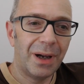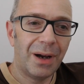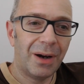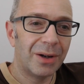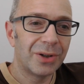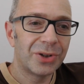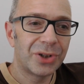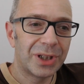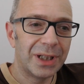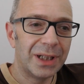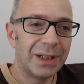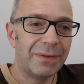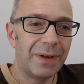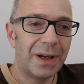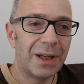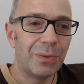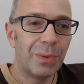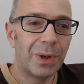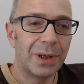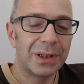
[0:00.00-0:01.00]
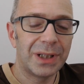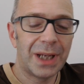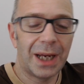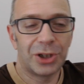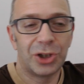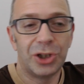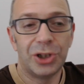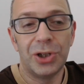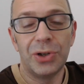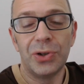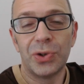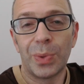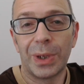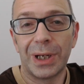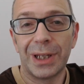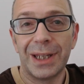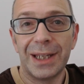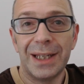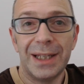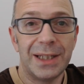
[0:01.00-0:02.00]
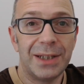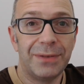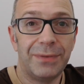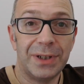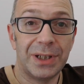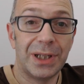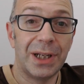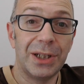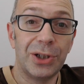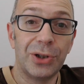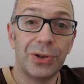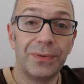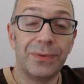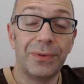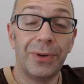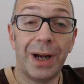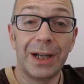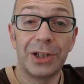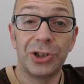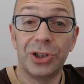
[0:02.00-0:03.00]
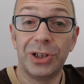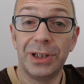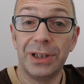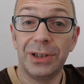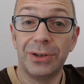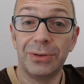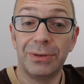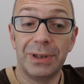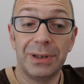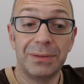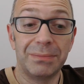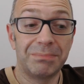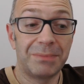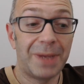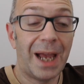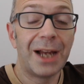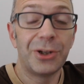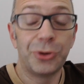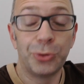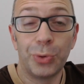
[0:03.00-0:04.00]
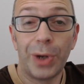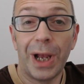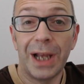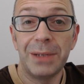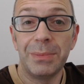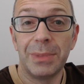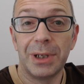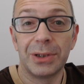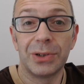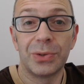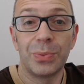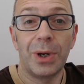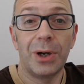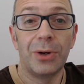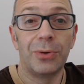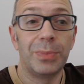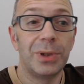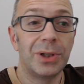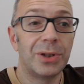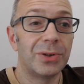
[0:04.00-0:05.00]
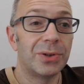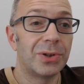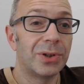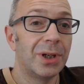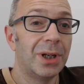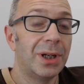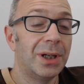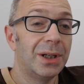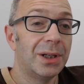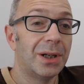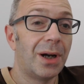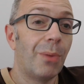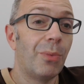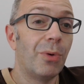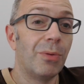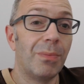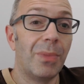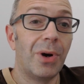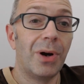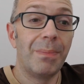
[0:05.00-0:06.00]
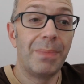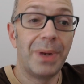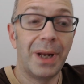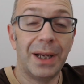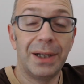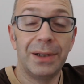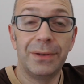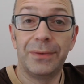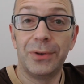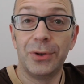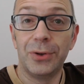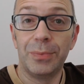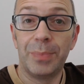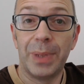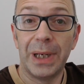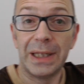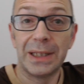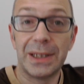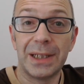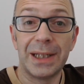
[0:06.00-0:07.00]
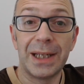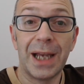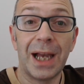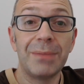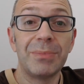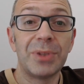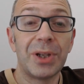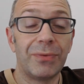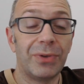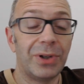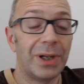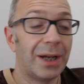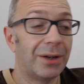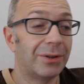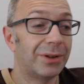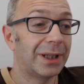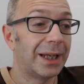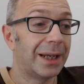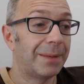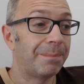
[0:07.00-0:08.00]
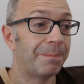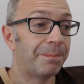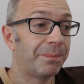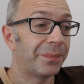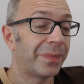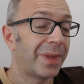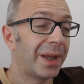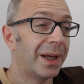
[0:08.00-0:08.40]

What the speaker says: asking if anyone has actually used one of these, if it's any good for actually doing casual gaming as well, because I wouldn't mind playing a few PC games every now and again.